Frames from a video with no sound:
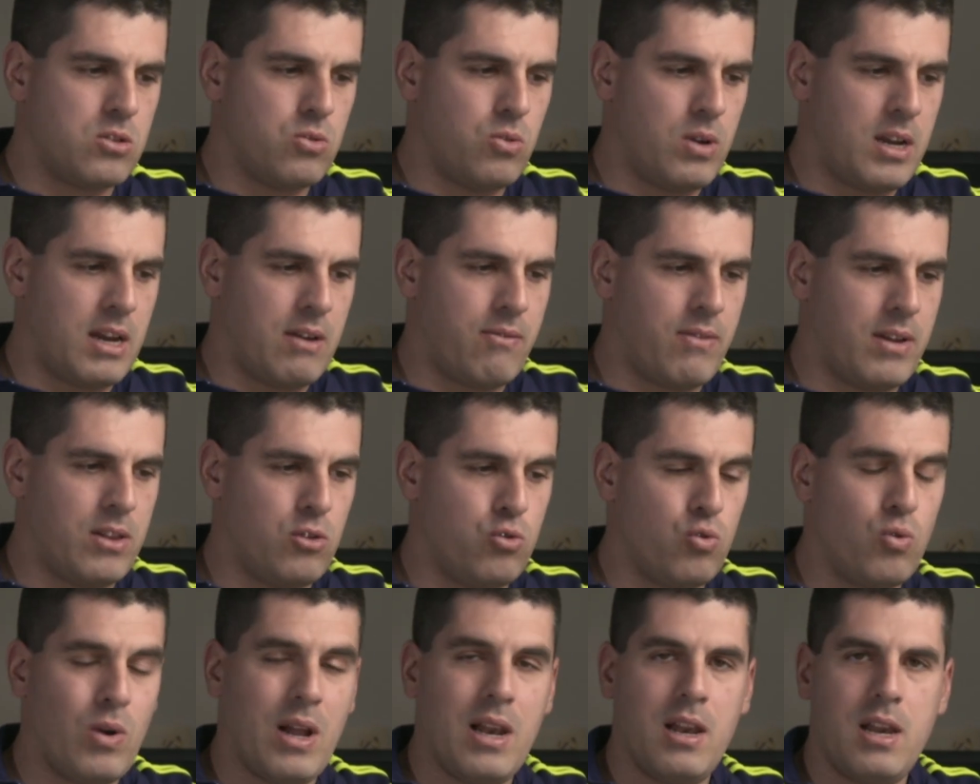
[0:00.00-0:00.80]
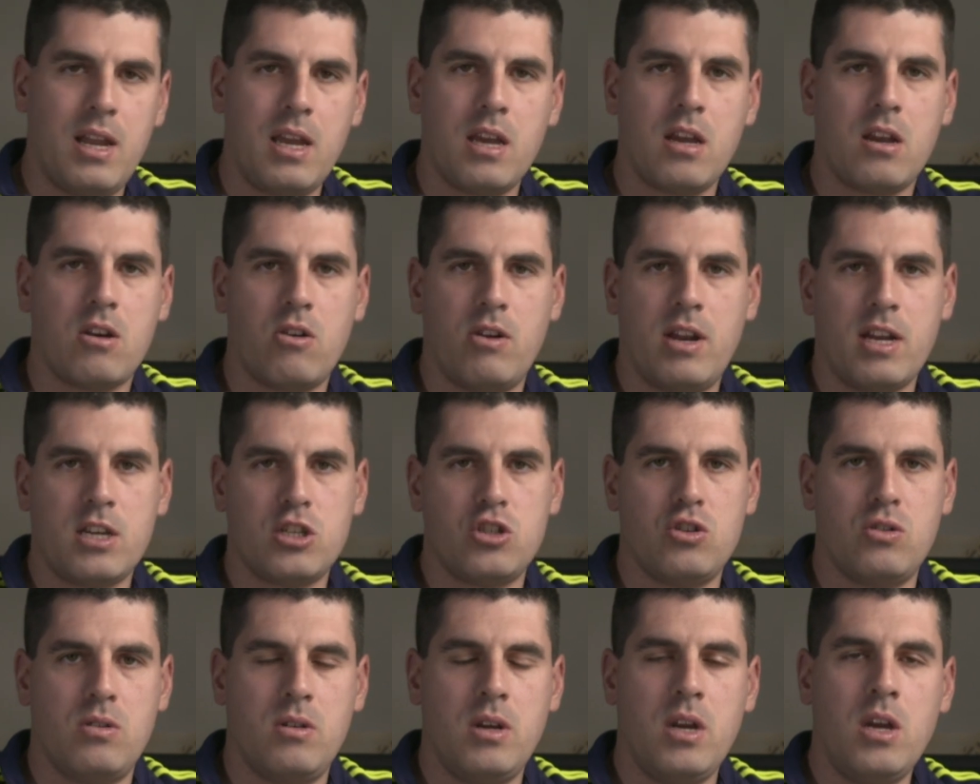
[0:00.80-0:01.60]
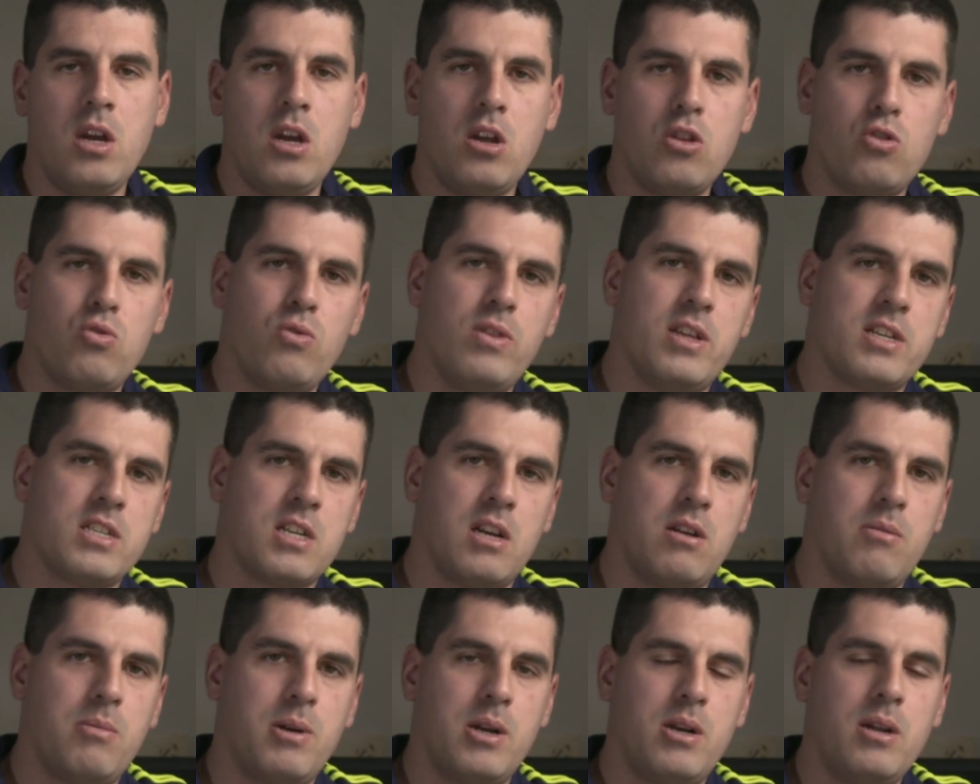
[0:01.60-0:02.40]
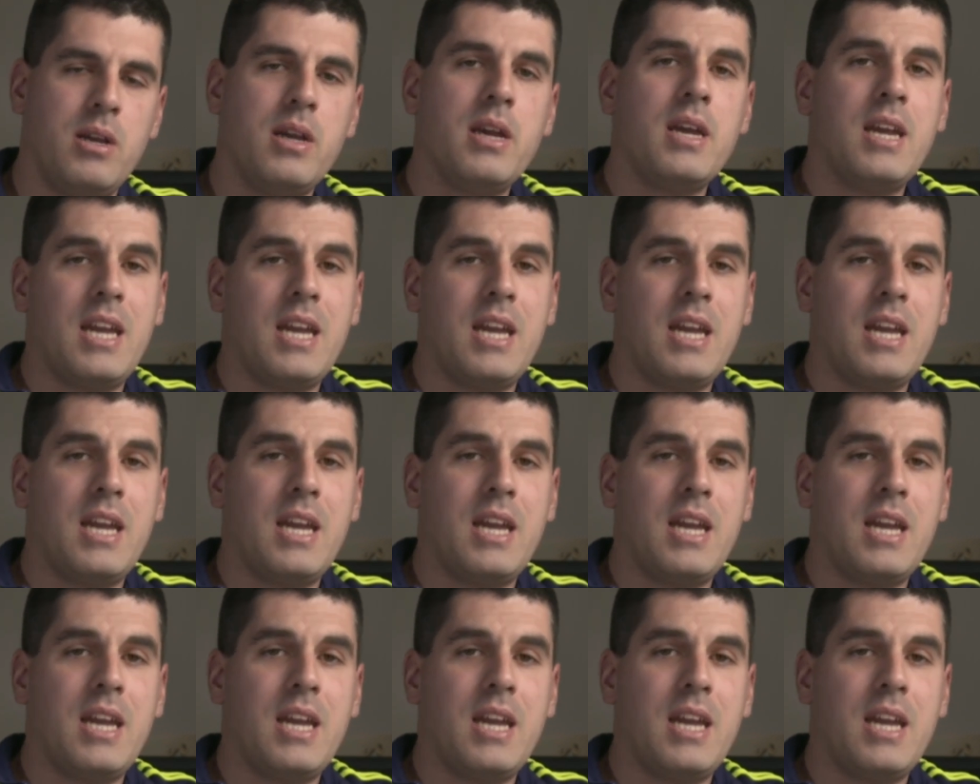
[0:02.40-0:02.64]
to have a dual link connection to the server,